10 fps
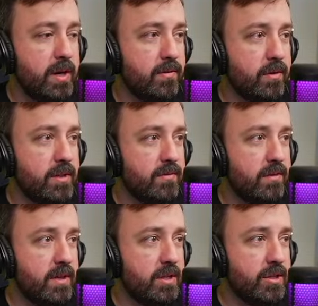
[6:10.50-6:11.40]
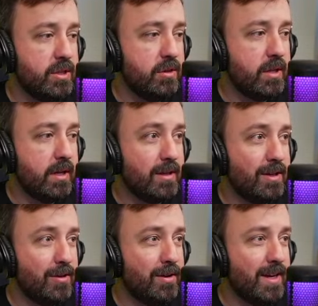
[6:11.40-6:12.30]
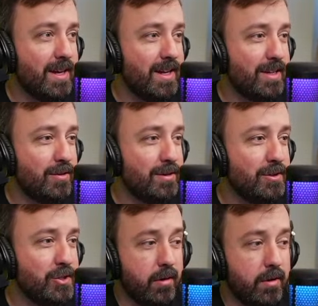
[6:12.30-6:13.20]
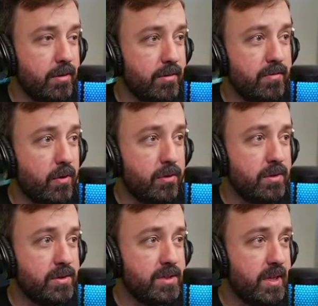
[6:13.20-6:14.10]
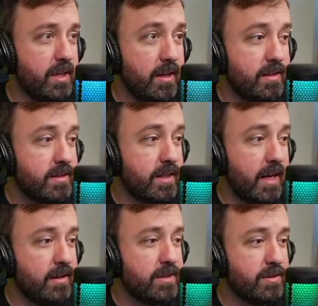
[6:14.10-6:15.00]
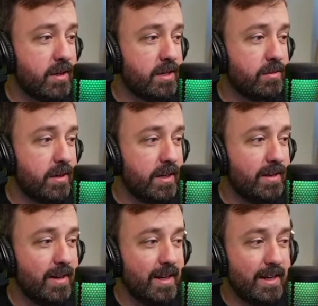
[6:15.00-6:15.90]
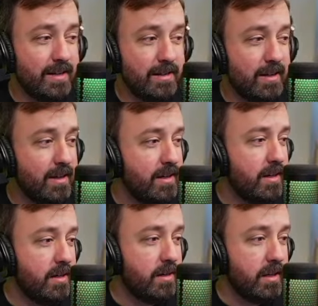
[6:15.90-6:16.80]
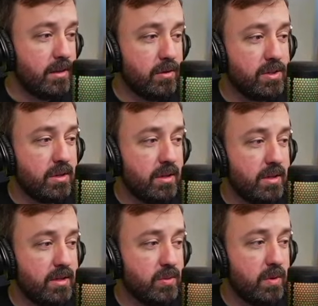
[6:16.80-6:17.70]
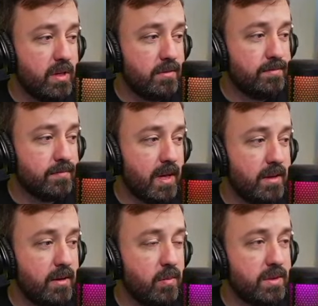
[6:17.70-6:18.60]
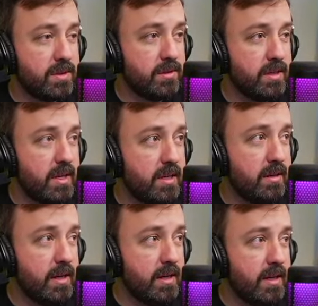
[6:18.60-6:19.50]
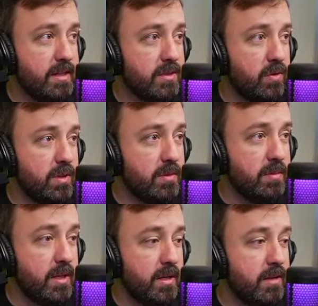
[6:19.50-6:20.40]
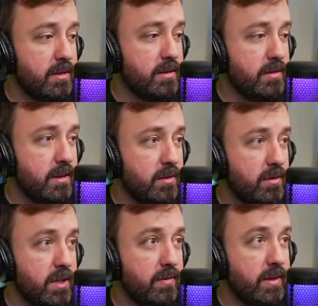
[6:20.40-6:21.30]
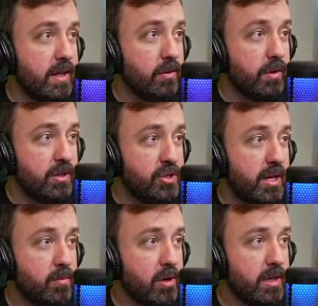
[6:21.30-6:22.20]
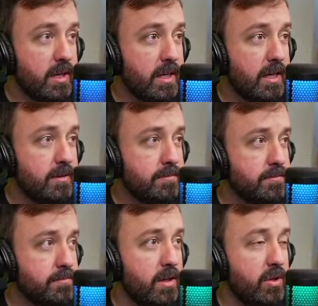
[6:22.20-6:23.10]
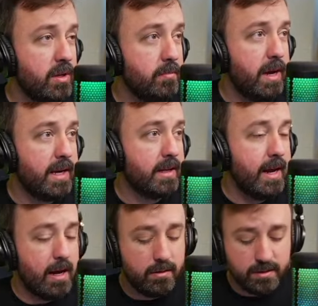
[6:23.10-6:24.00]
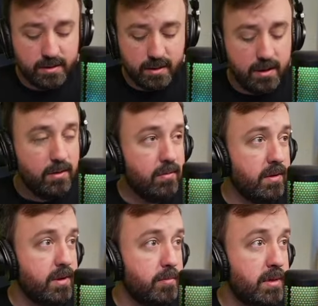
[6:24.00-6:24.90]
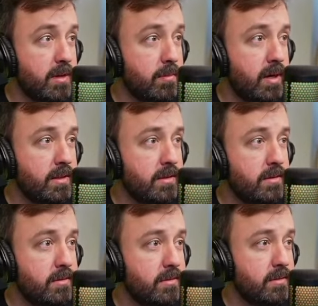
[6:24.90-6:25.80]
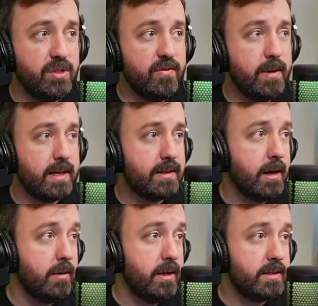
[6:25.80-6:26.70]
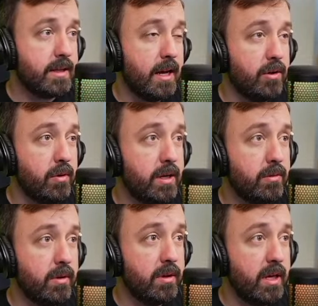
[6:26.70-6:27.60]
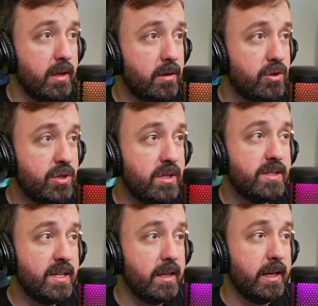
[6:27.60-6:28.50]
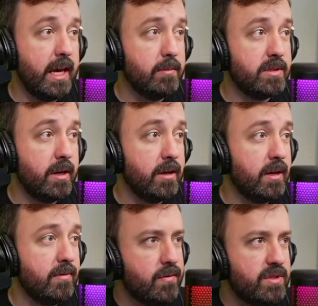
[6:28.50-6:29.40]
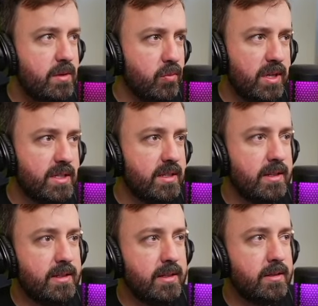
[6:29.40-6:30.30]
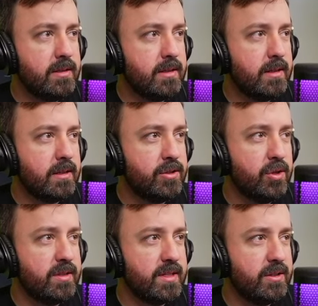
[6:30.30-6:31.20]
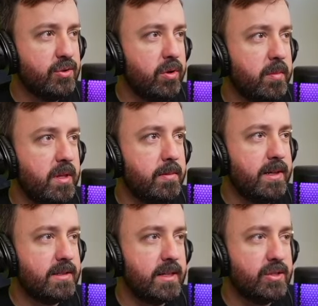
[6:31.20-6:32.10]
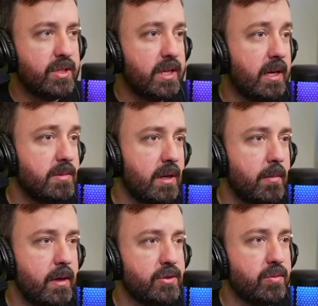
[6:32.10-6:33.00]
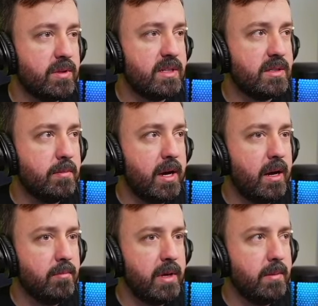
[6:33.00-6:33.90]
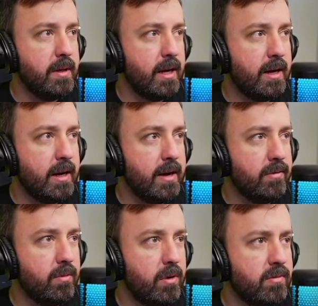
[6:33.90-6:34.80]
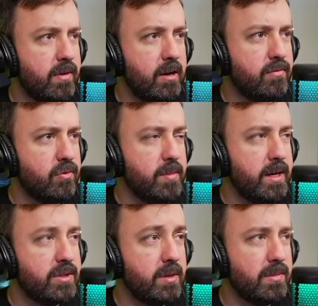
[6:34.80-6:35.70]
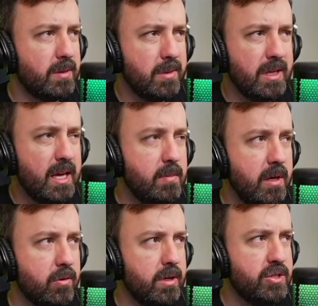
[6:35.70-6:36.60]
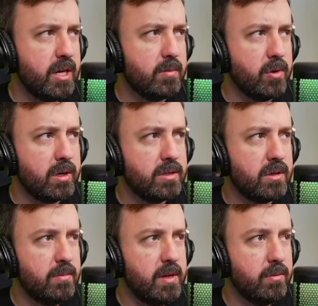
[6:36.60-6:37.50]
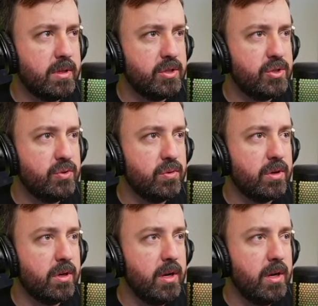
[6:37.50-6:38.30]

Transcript: wait for it to finish. You can go ahead and go to your other folders and hit scan this directory and get those started as well. And then once they're done, it's going to be, you know, it'll give you that green check mark again, and then you can back out with the B button. And once you've backed out of that scan directory thing, you should see the games there. Now, for some reason, it didn't show, it's not showing me the PlayStation games, and I'm not sure what that's about. Maybe I have the wrong file format or something, but it gave me a green check mark, so I'm not really sure